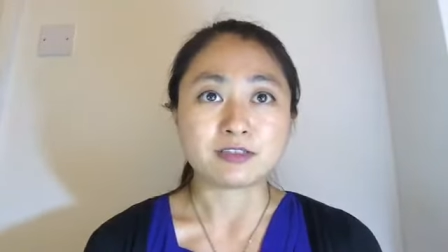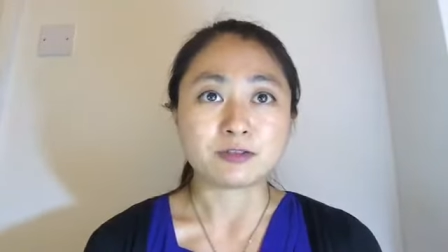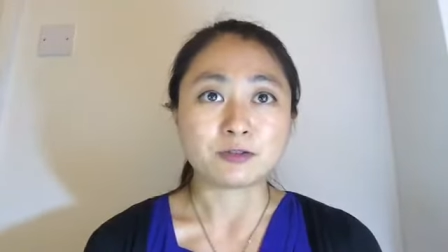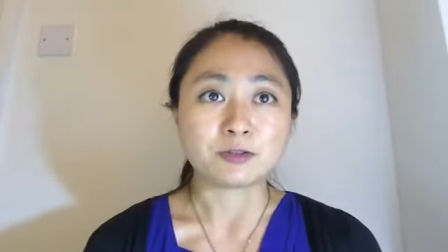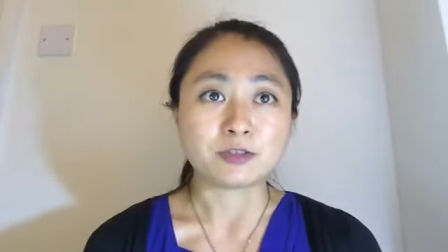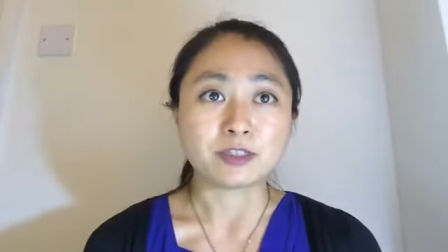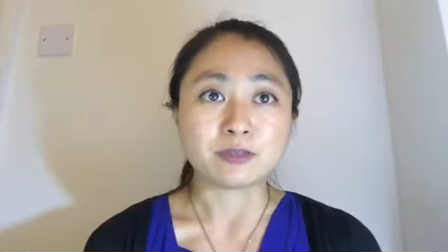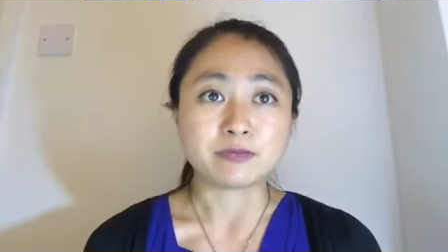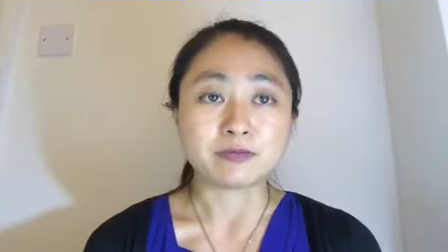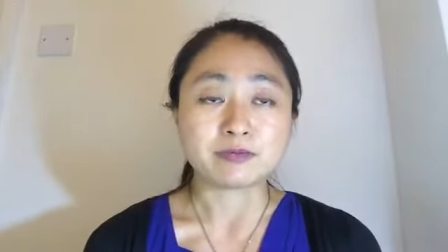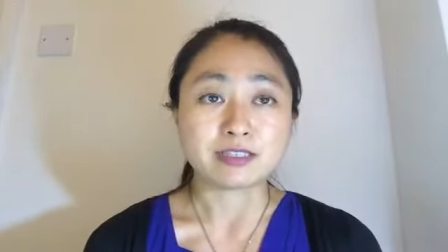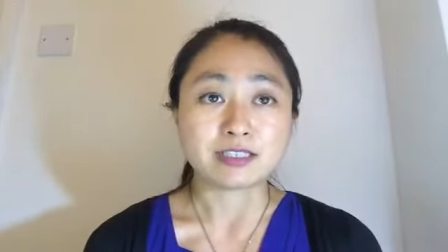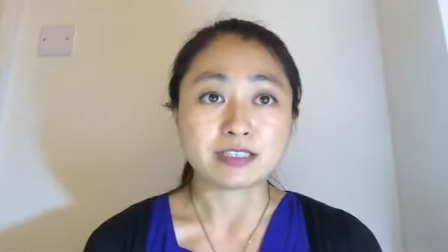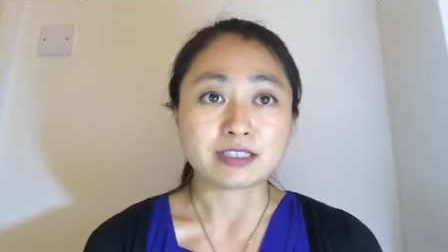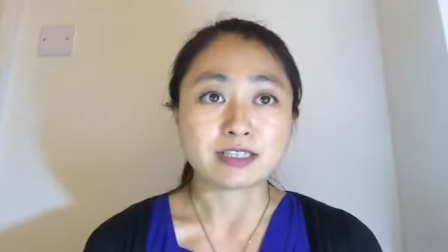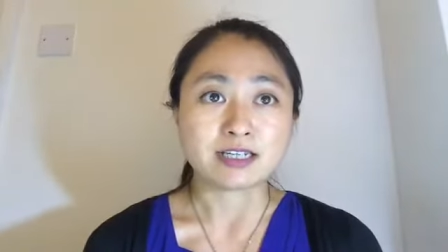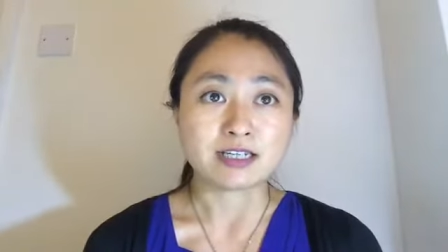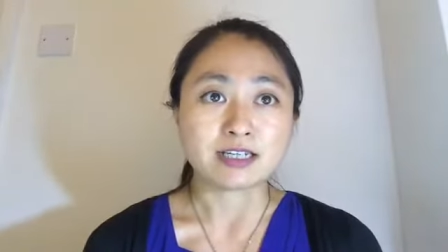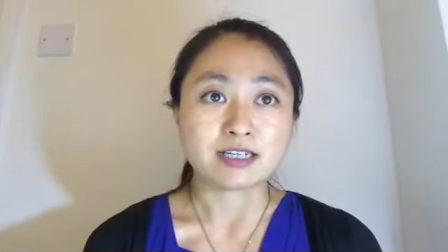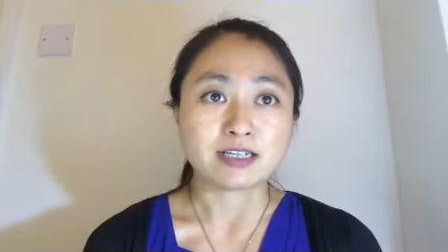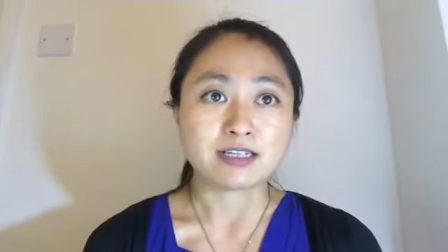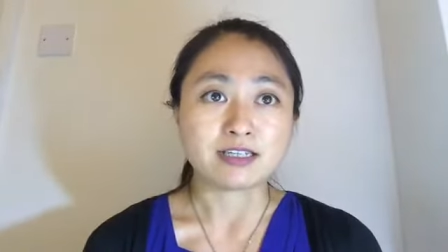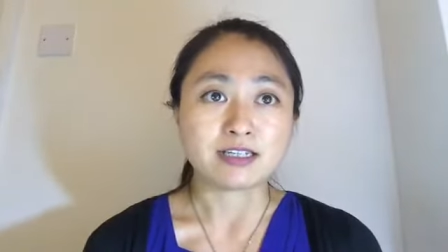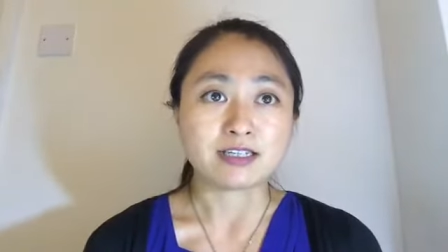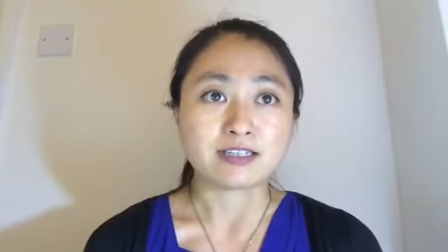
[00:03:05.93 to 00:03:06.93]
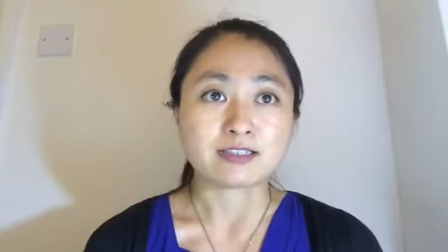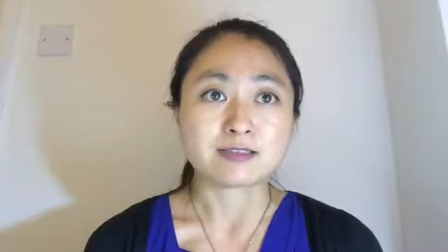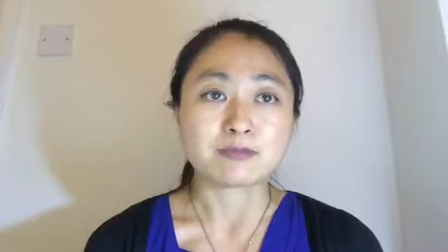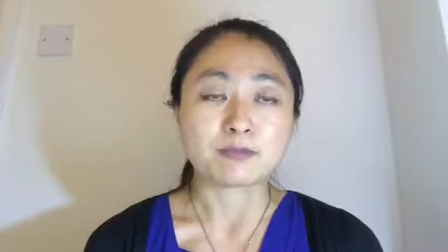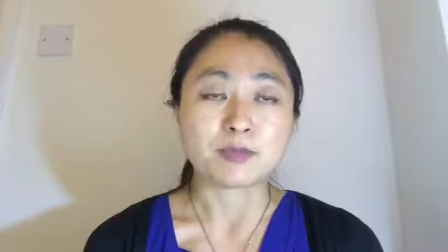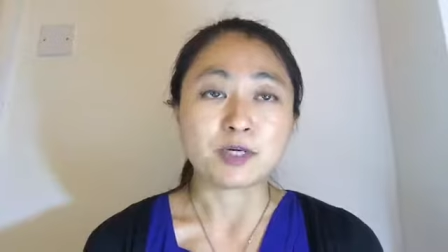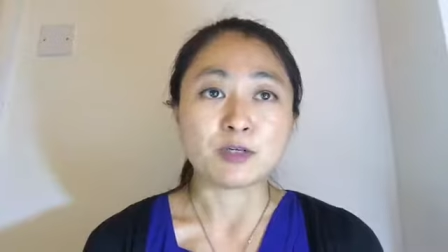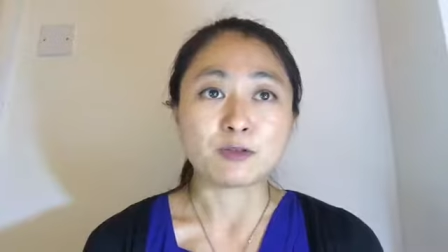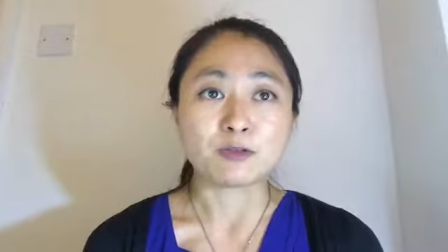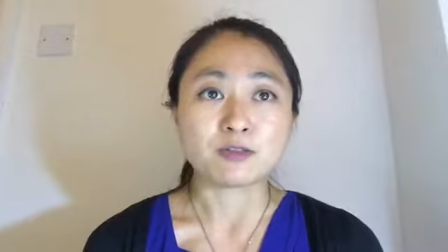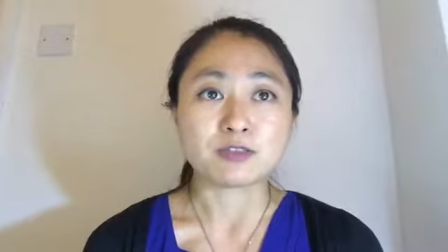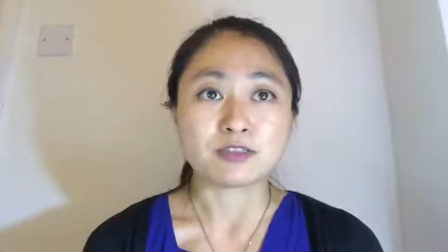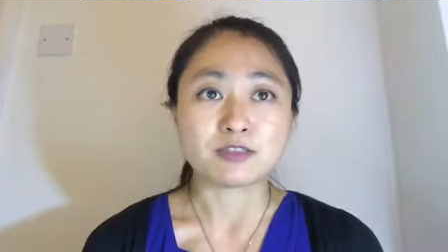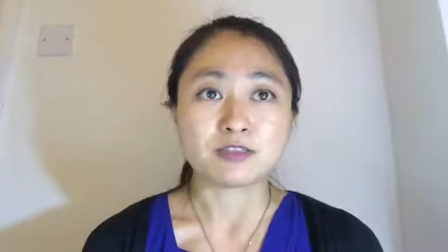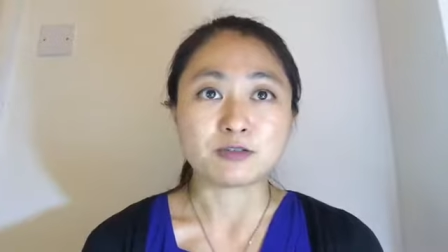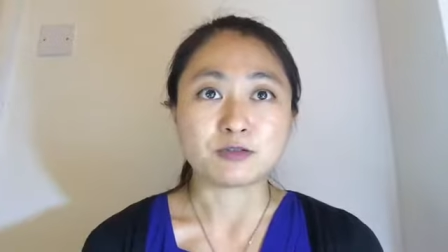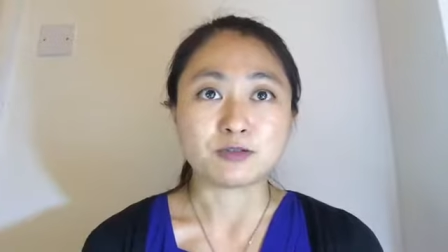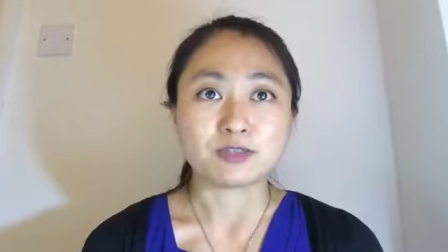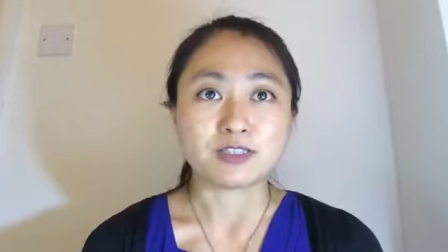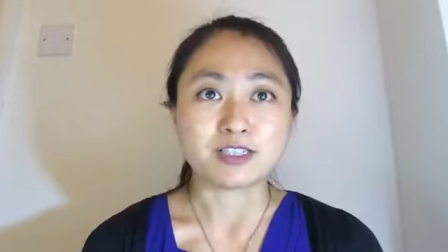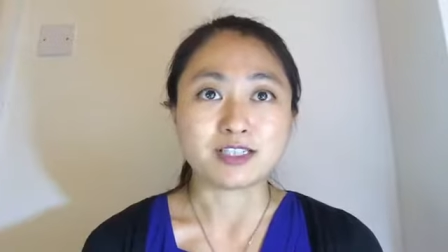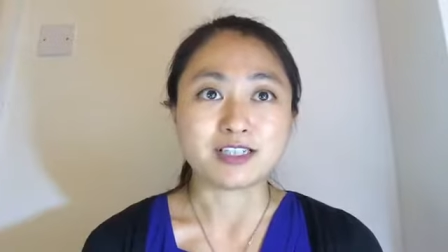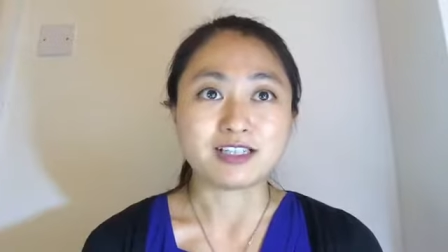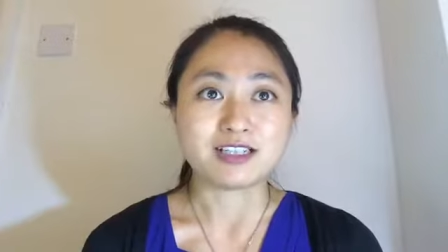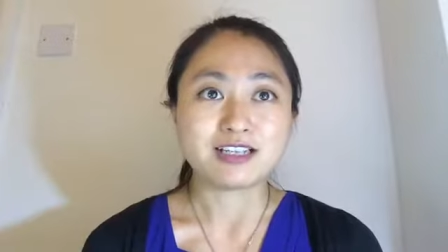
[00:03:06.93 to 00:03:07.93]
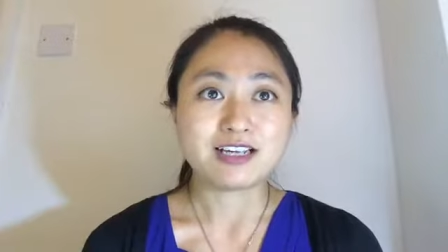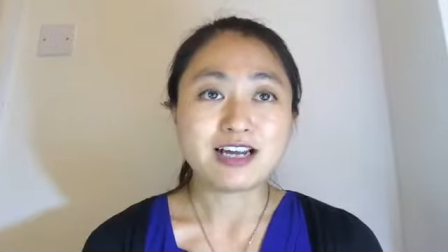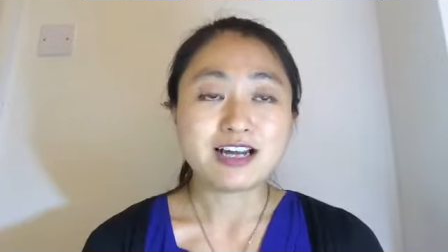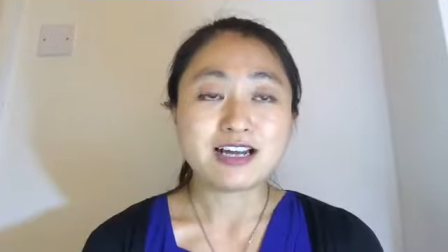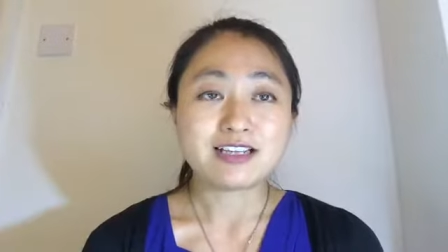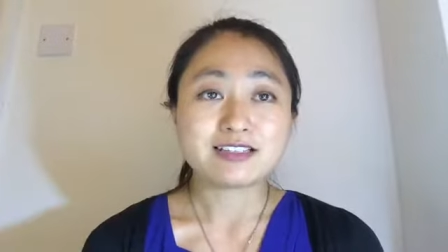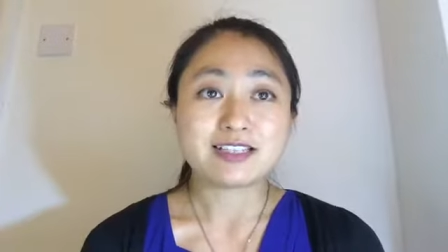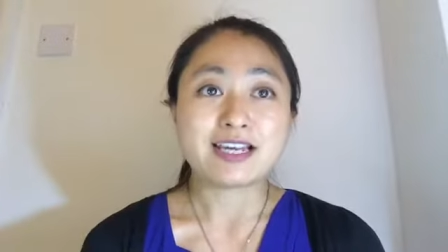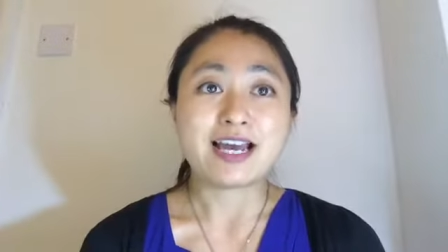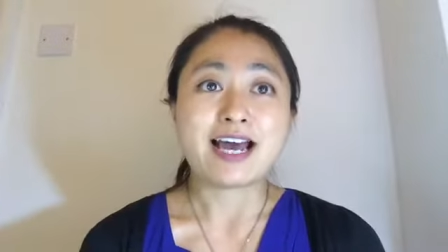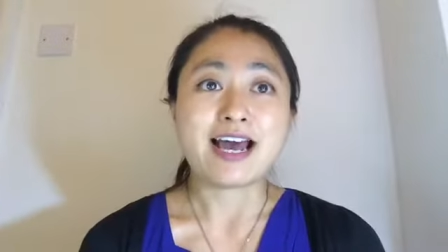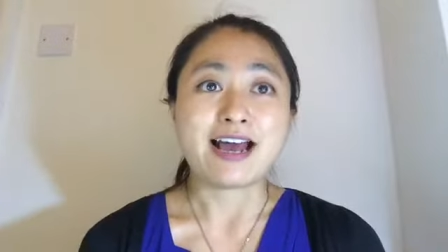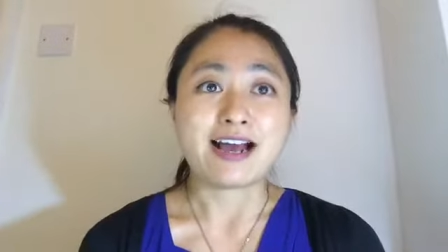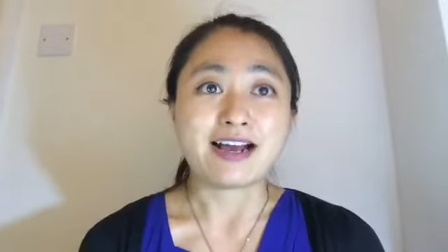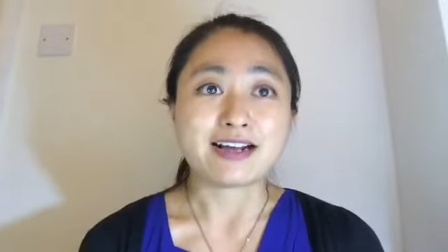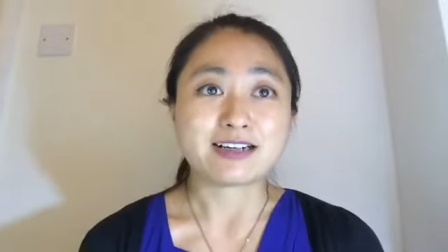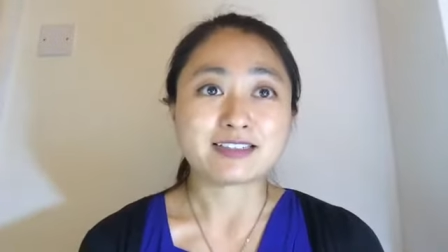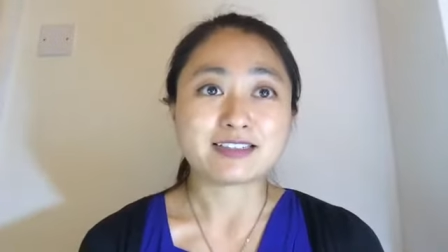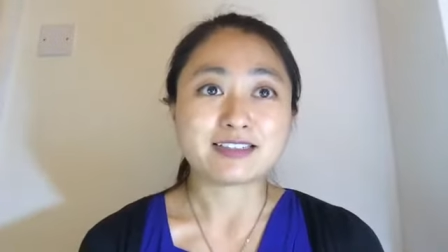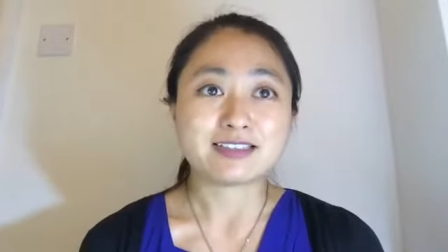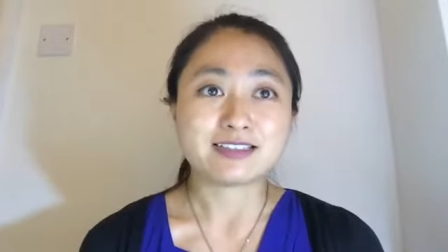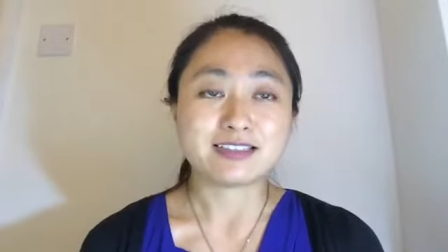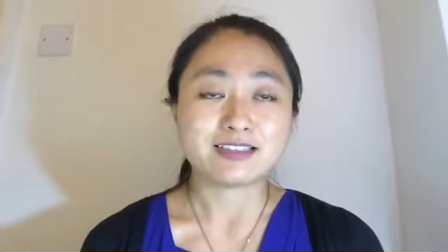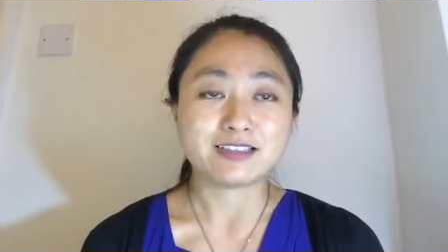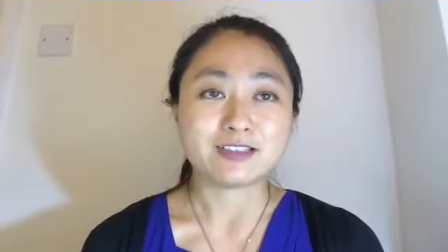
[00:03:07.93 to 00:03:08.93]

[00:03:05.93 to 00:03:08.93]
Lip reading: don't expose to the tax.